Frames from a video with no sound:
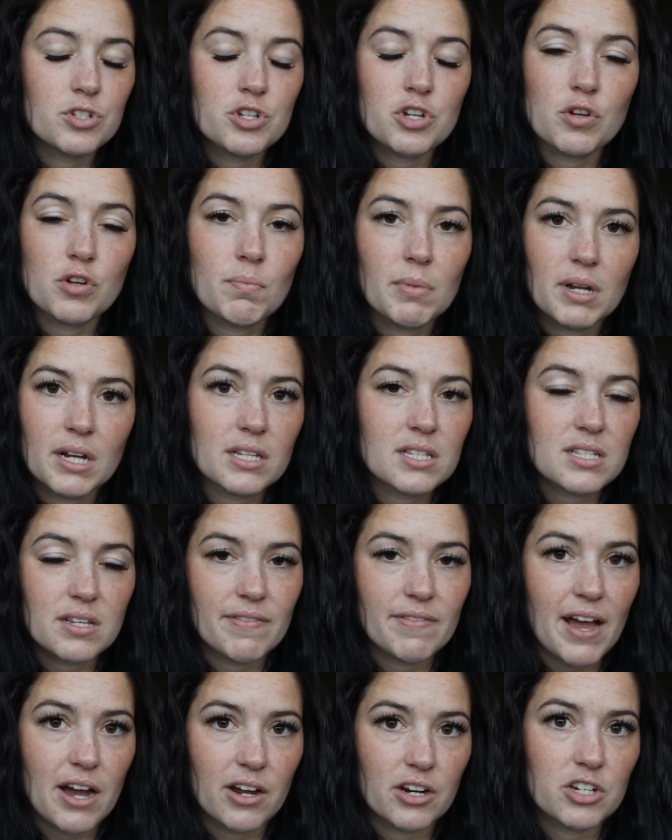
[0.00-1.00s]
2 minutes
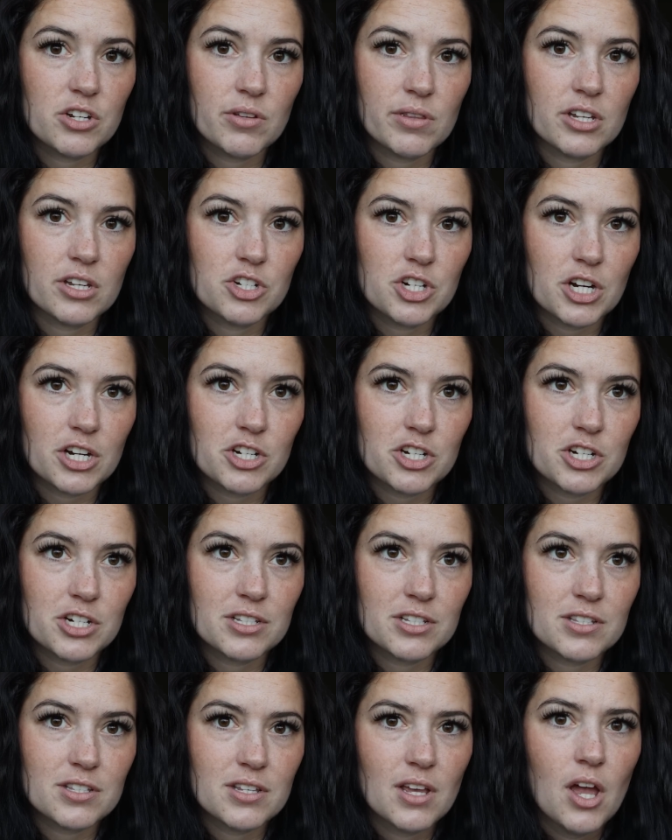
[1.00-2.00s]
of how to do the
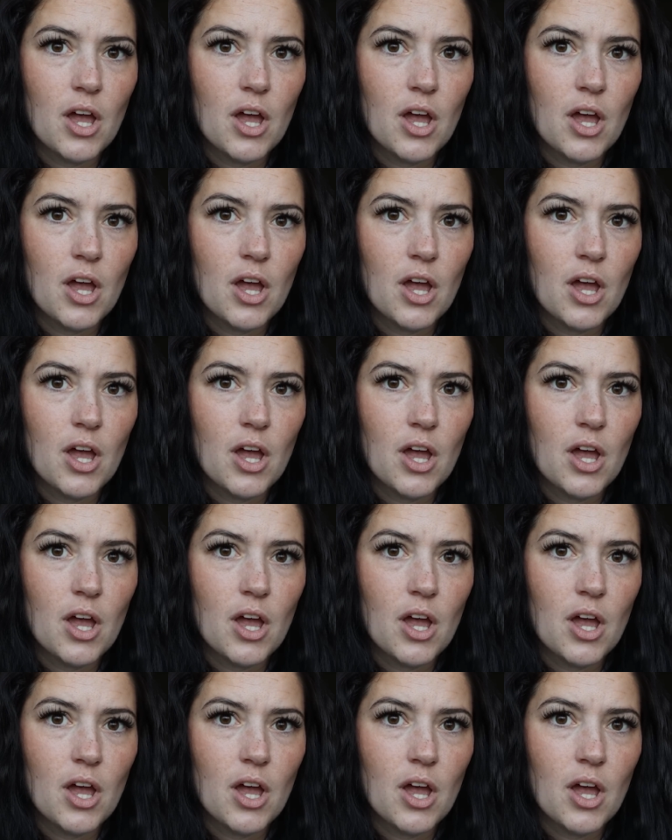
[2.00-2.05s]
injections.